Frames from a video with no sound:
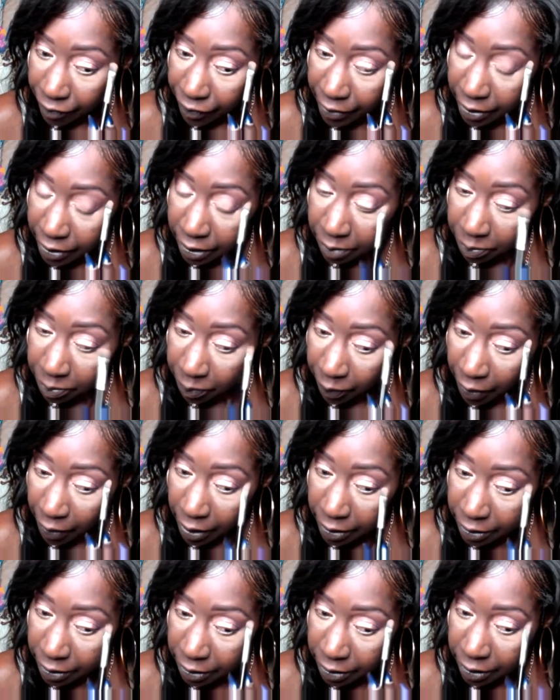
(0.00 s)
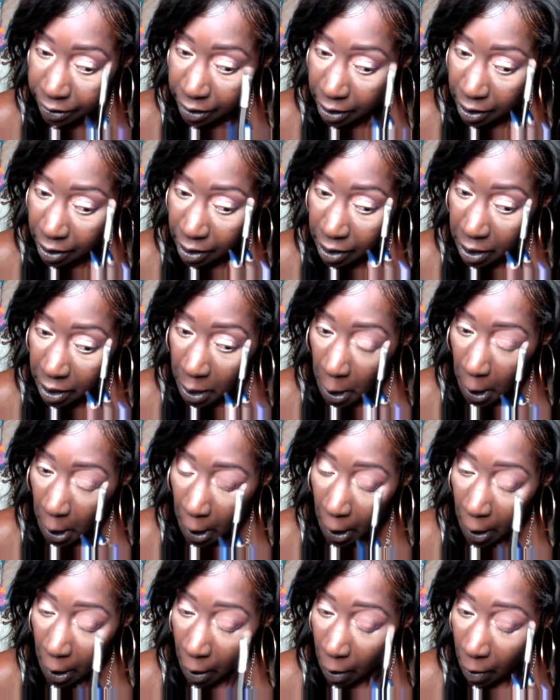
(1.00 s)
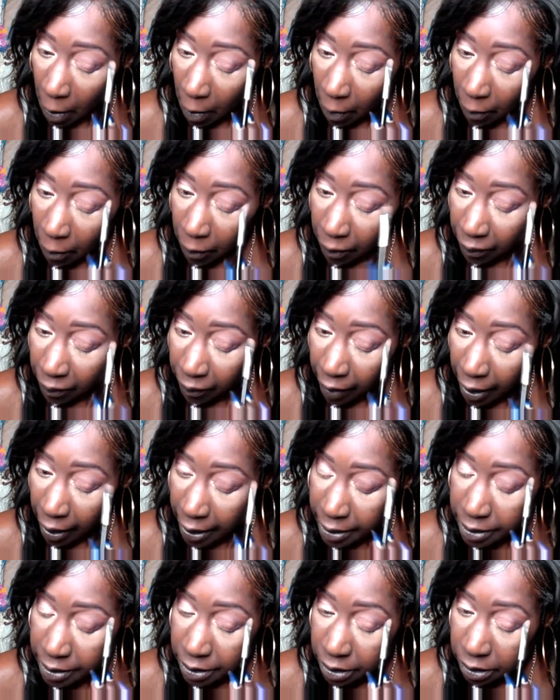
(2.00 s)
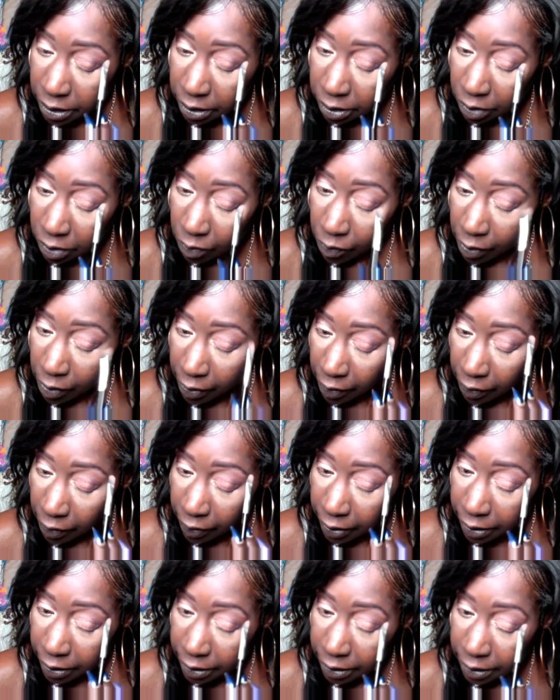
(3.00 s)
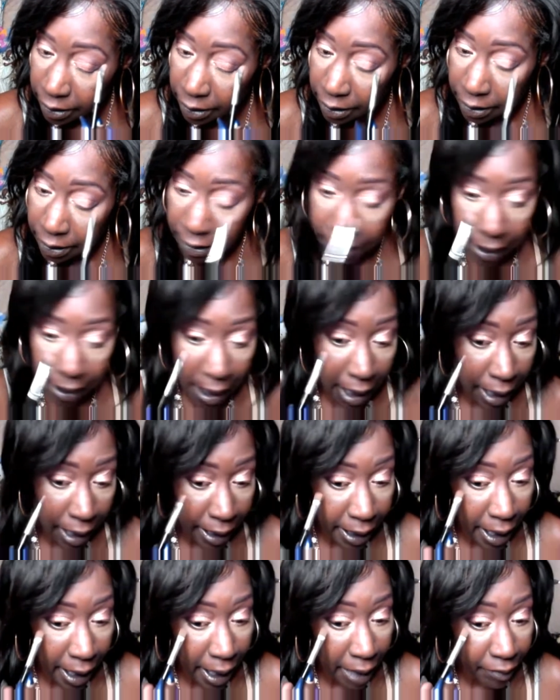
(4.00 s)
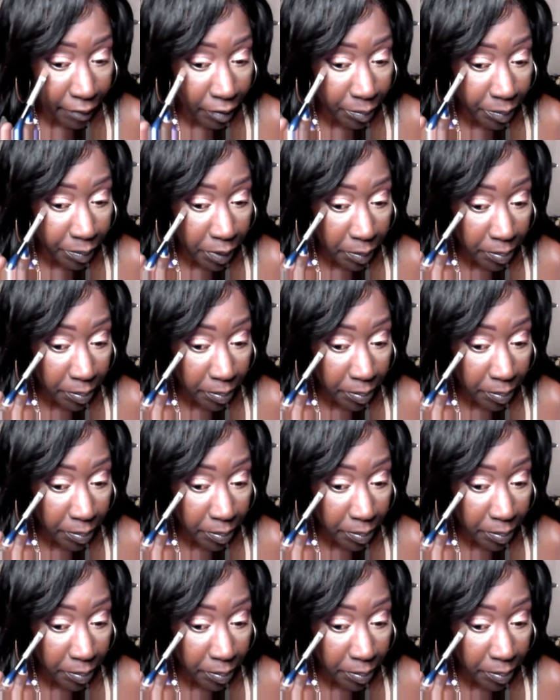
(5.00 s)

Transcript: Love this brush. All right, just going on the side.